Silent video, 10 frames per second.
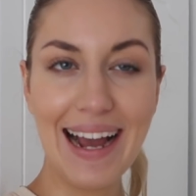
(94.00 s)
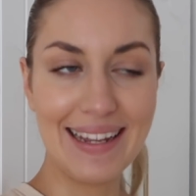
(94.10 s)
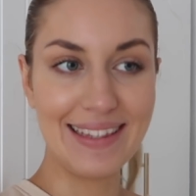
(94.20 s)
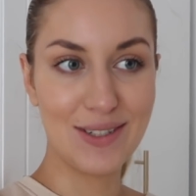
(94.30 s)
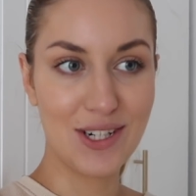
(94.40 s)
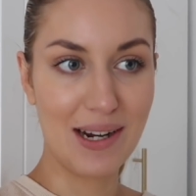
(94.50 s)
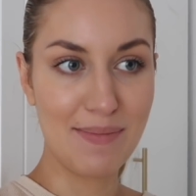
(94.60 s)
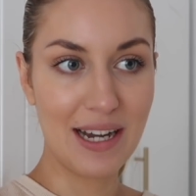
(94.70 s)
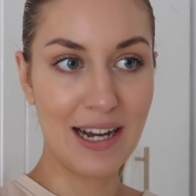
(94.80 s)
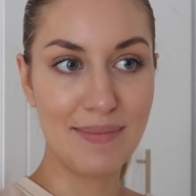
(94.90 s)
and then try and
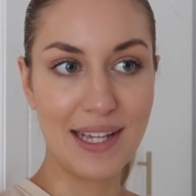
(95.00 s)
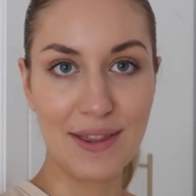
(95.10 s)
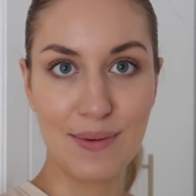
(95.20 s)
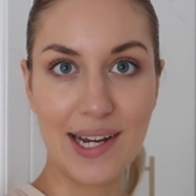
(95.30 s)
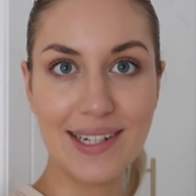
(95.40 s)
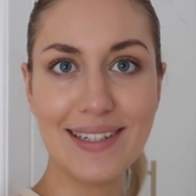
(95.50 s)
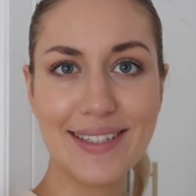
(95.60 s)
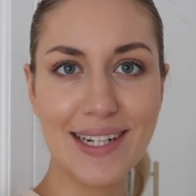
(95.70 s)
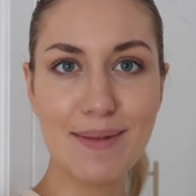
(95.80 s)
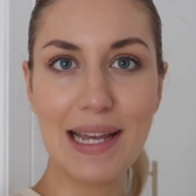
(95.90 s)
put up the other one.
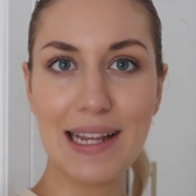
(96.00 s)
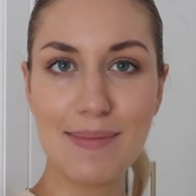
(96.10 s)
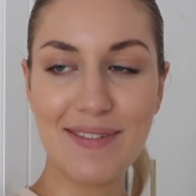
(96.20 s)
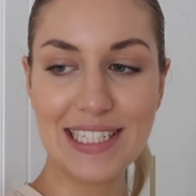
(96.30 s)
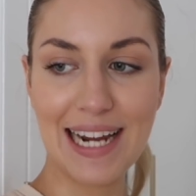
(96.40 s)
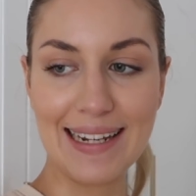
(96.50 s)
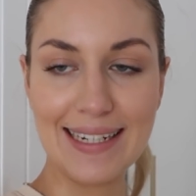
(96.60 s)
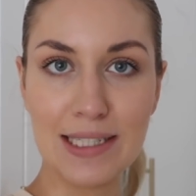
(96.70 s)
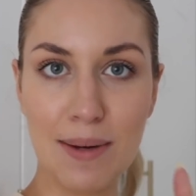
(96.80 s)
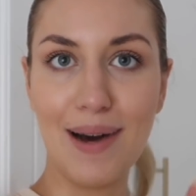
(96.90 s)
It's gonna be a little bit of a
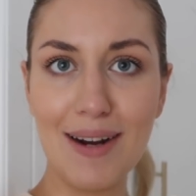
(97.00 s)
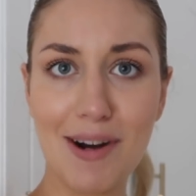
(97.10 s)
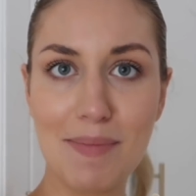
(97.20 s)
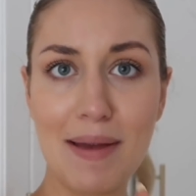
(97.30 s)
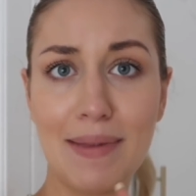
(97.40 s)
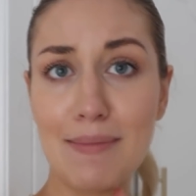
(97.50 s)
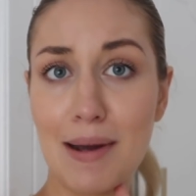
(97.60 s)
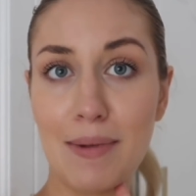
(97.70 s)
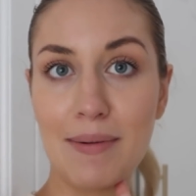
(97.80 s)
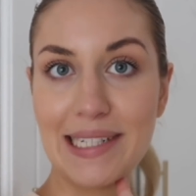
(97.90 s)
challenge. Might rope in like
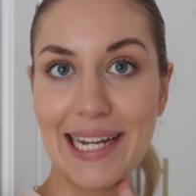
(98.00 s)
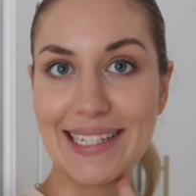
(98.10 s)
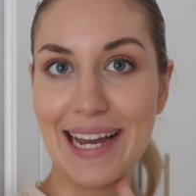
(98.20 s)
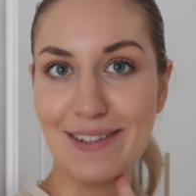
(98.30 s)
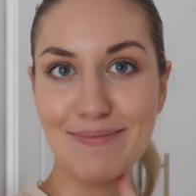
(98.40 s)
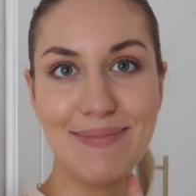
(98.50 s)
my mom or dad to help